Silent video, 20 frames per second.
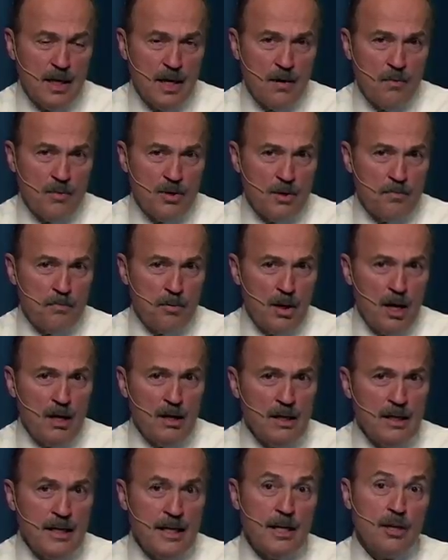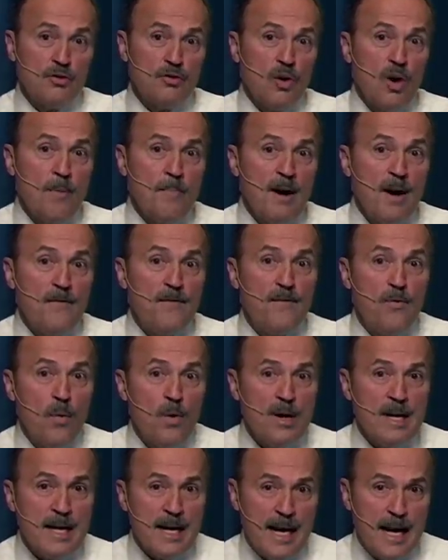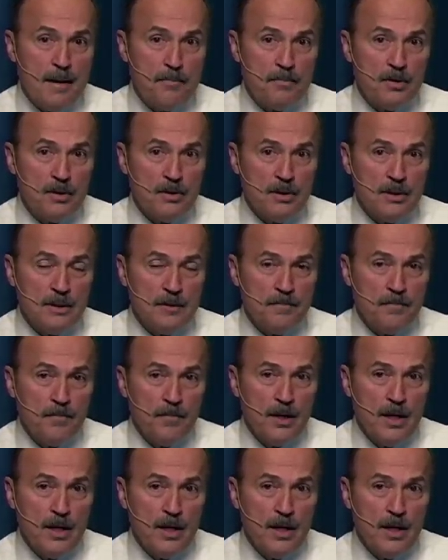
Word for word: When you plug it in, it'll draw about 40 amperes.